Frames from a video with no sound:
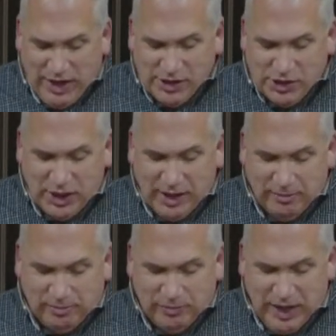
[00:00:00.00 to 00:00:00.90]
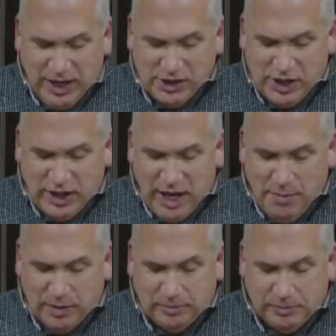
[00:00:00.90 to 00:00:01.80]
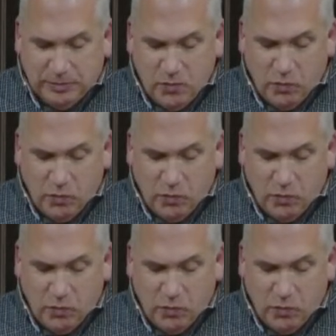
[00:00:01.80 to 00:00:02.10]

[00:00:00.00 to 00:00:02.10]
they didn't see it. They didn't see it coming,